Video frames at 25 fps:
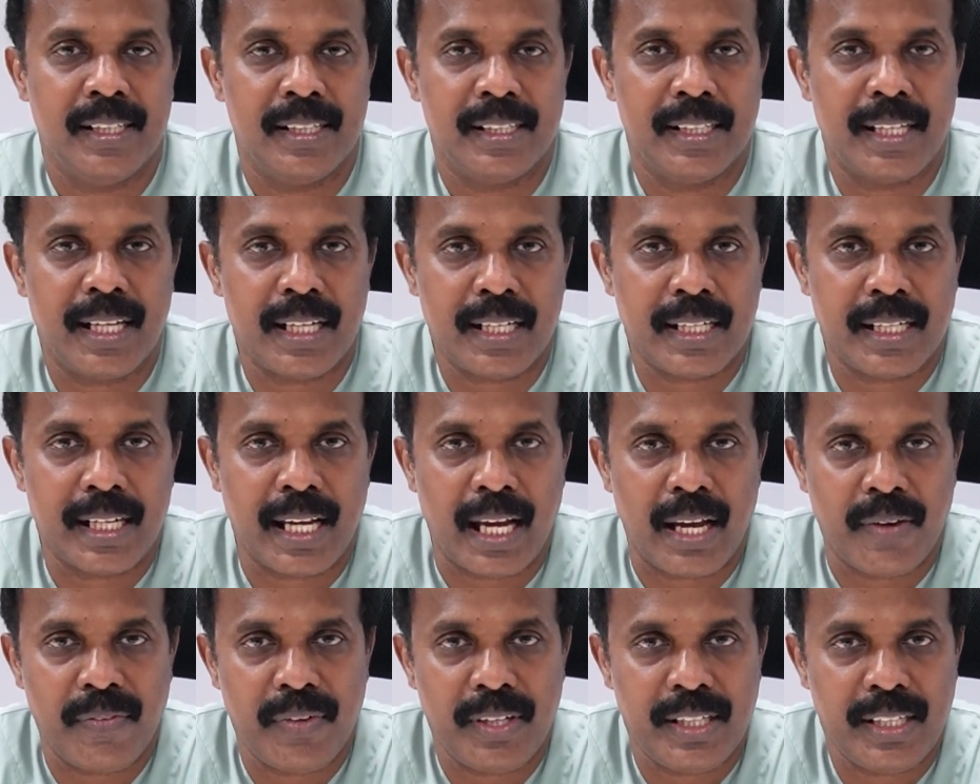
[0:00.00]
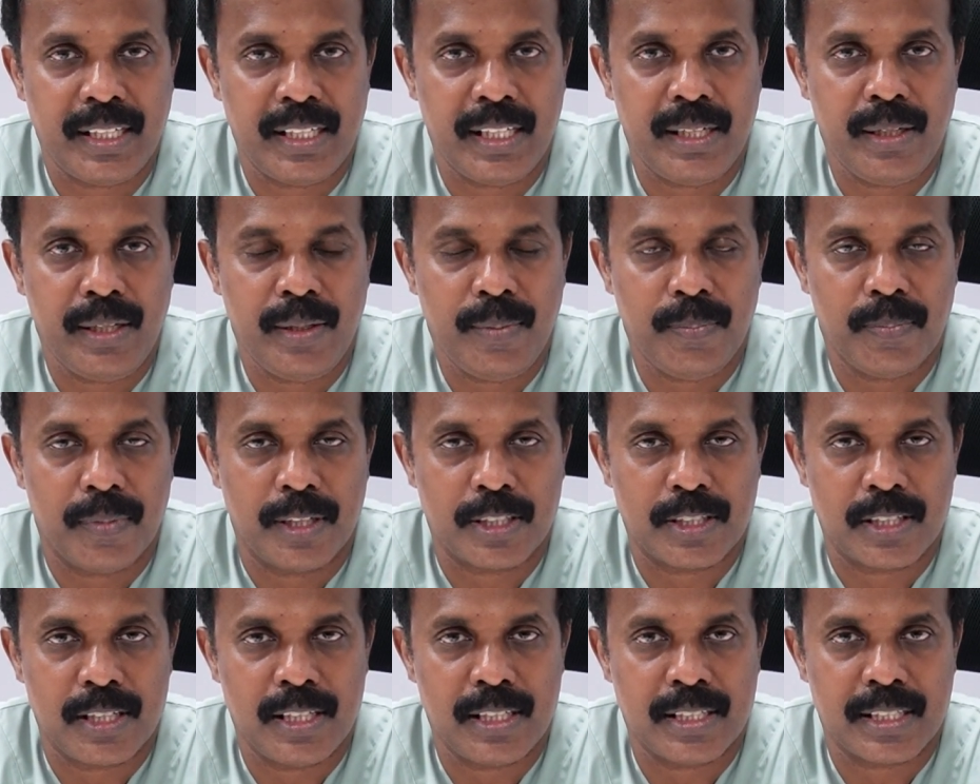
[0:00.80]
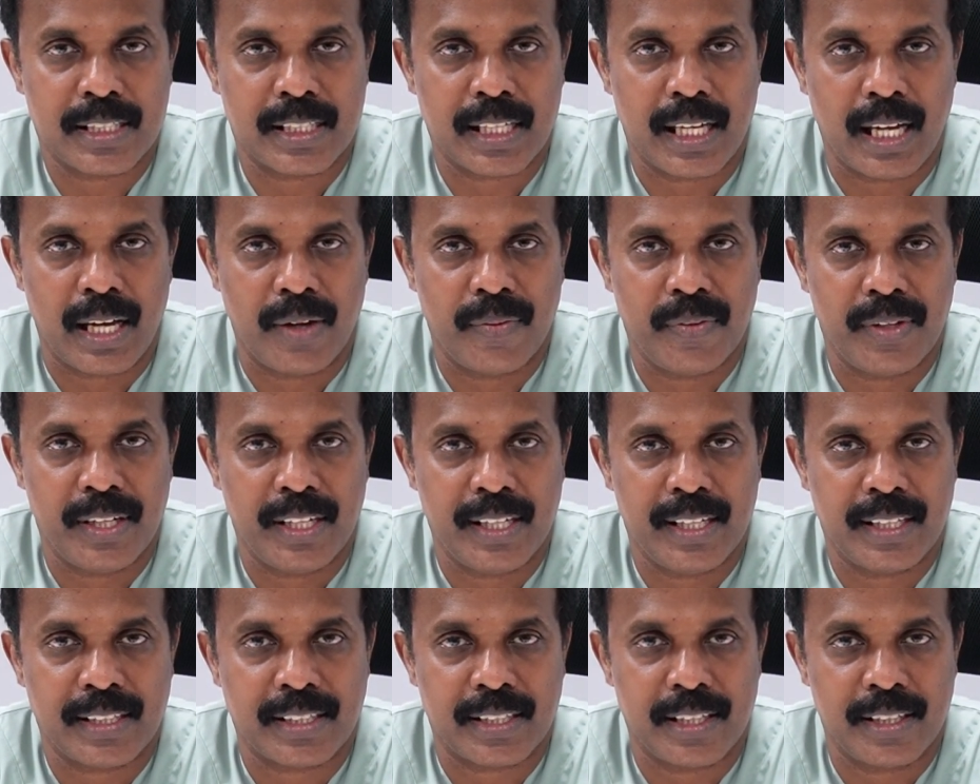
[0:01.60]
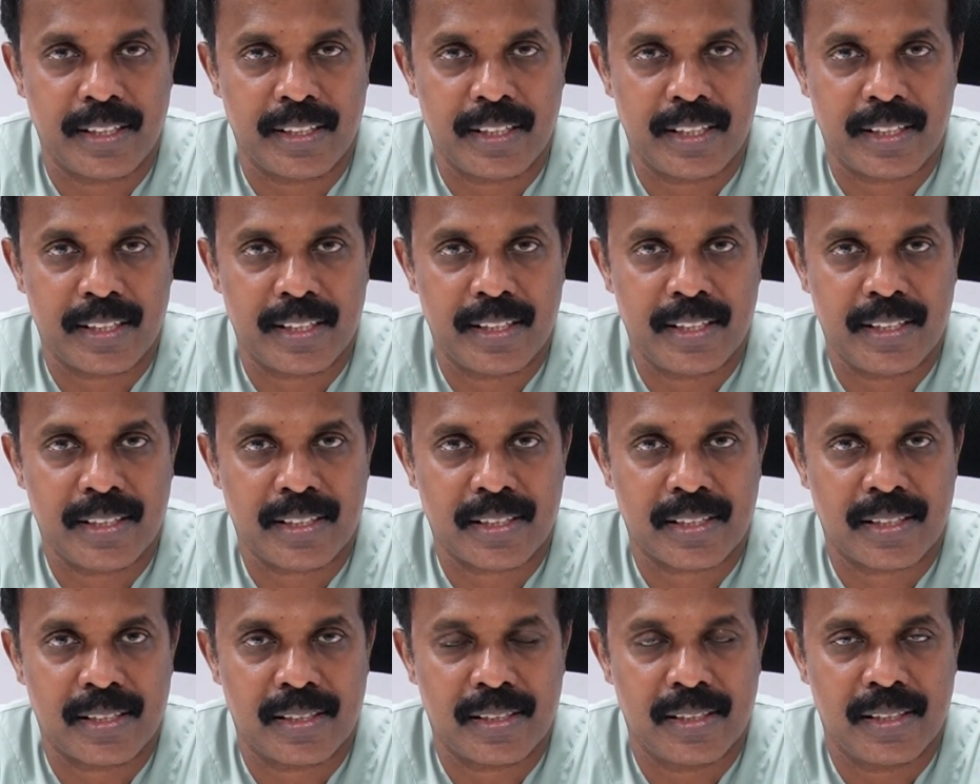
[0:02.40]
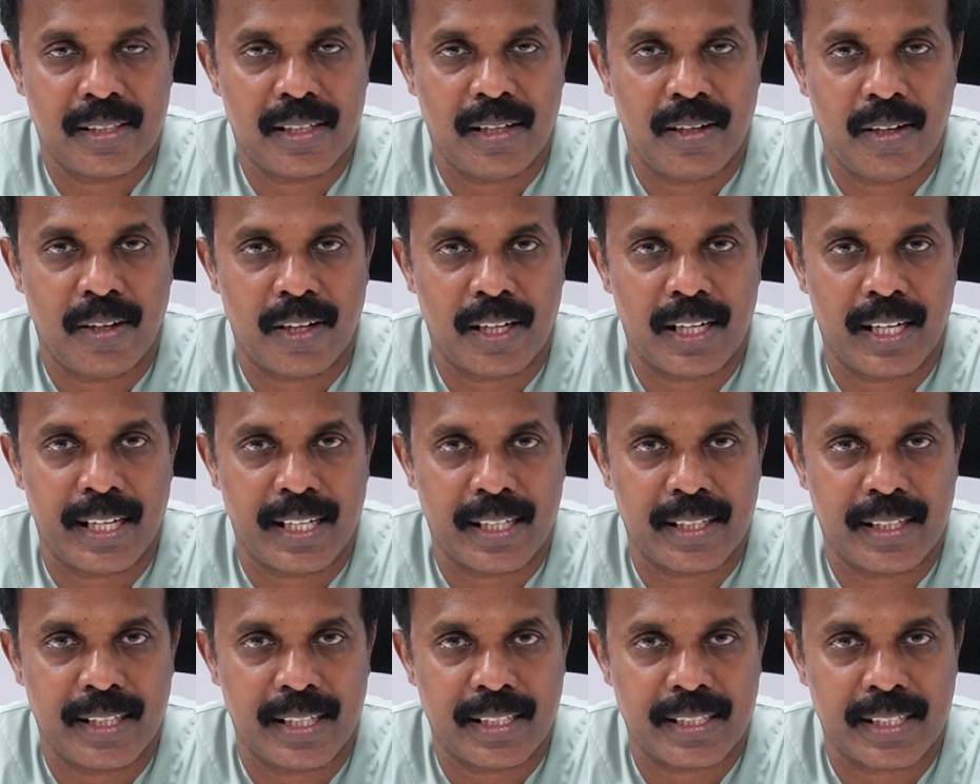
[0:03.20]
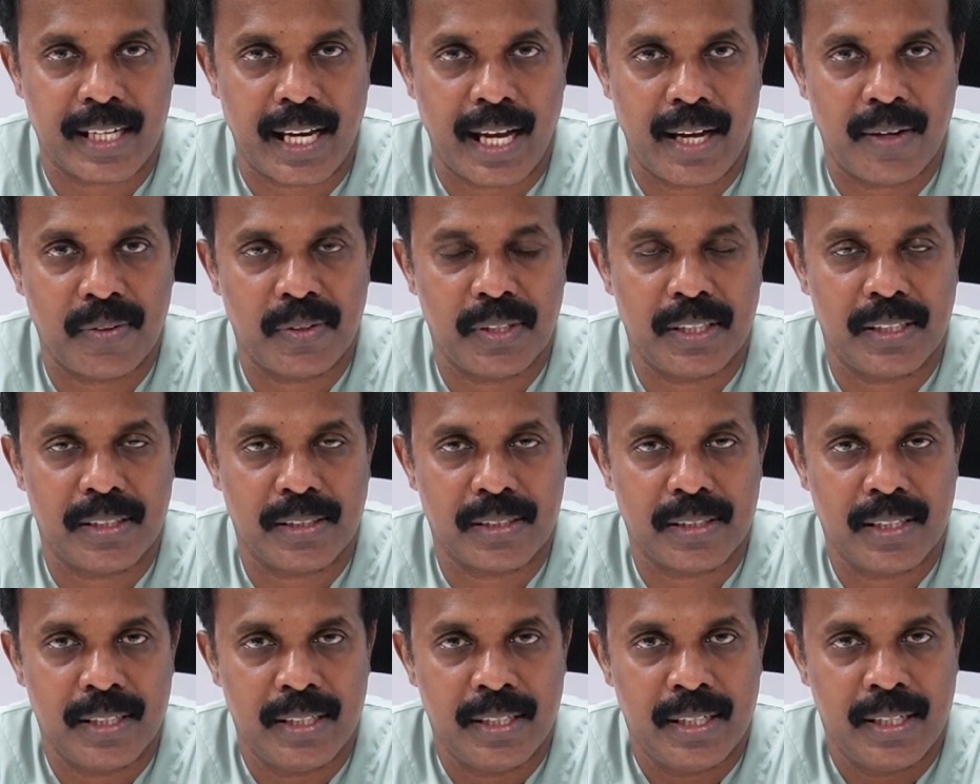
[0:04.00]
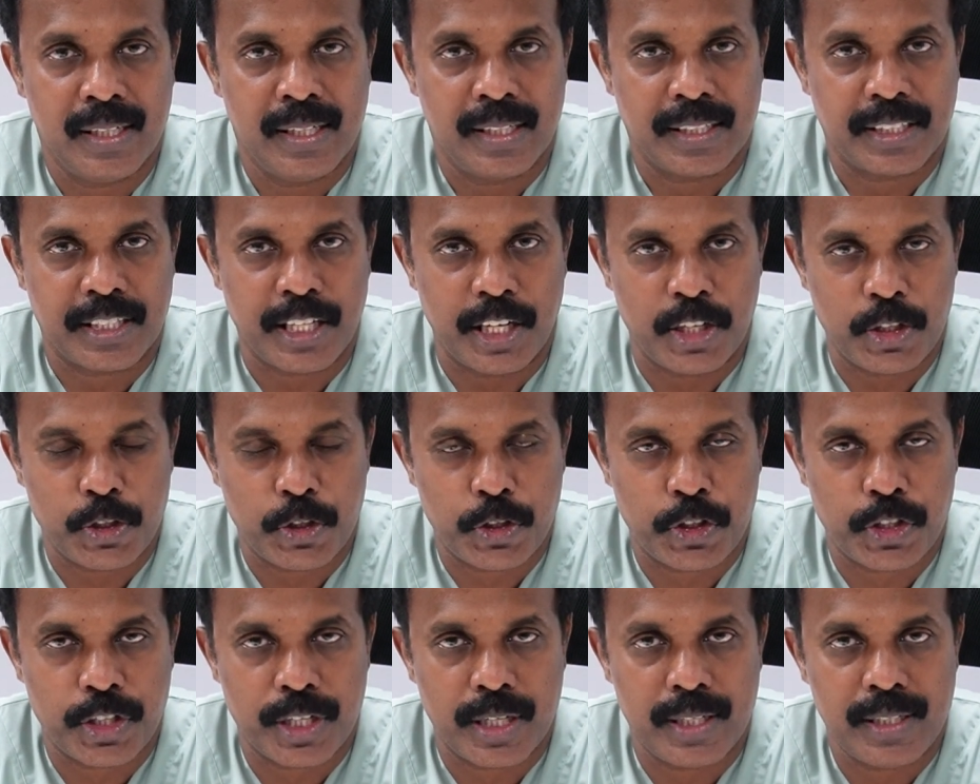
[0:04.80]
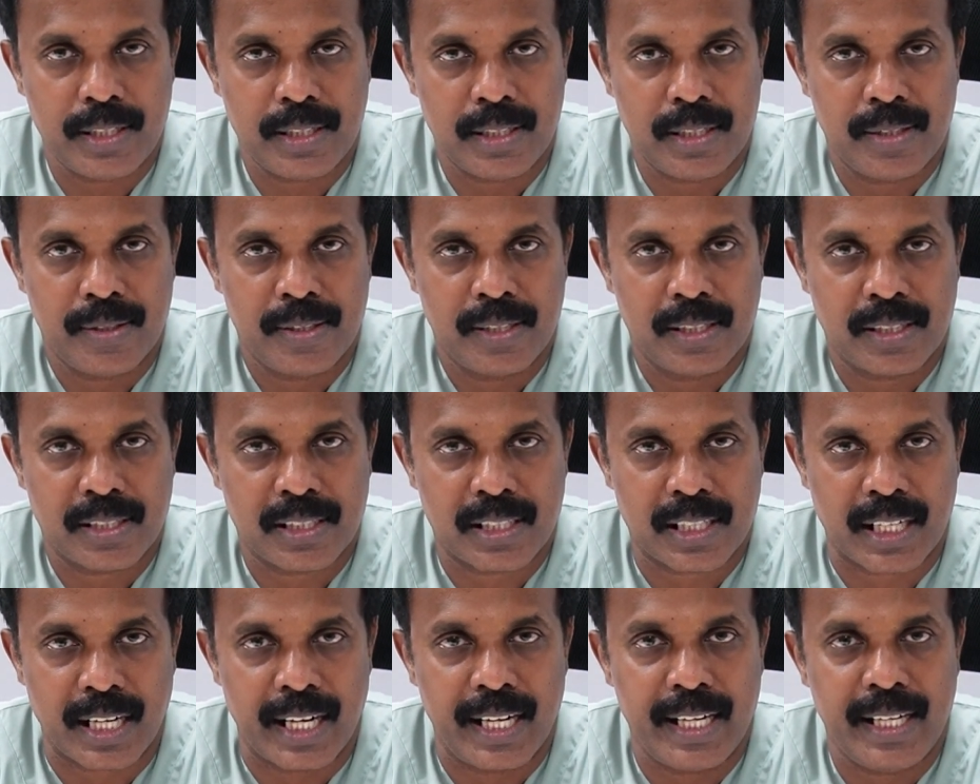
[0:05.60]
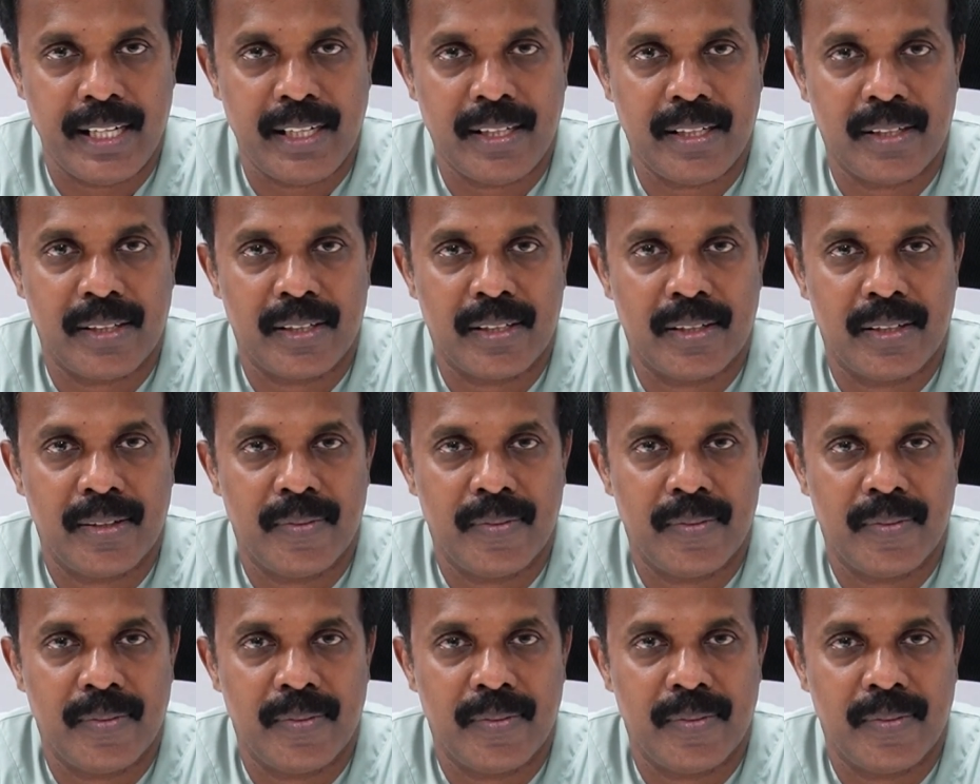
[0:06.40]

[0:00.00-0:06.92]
That cavity muscles having a tenderness or like that have the tension, strain,